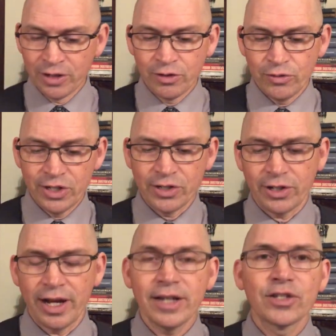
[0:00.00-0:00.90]
which
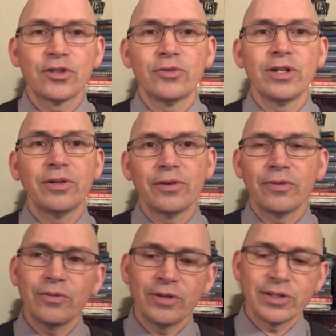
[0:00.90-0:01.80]
has the
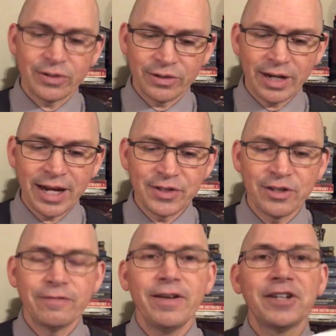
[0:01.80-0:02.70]
which has the
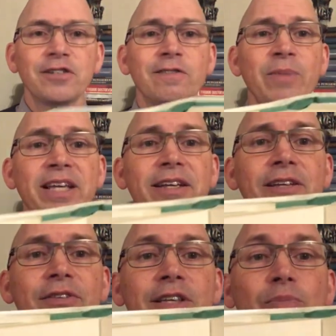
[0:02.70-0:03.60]
effect of
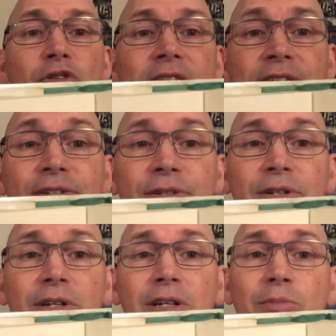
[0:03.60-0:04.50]
making the print
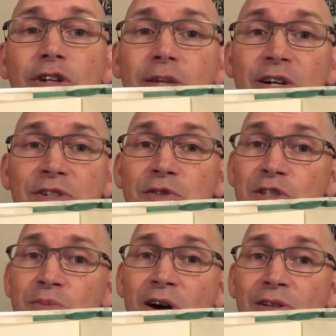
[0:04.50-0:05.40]
pretty much the
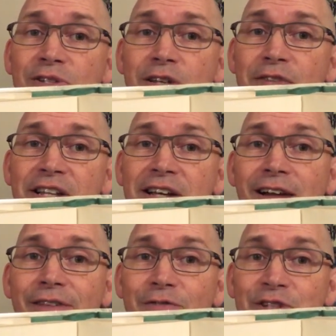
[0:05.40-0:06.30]
smallest of any
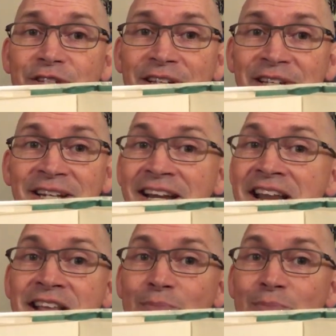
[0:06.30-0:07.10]
I've ever seen in any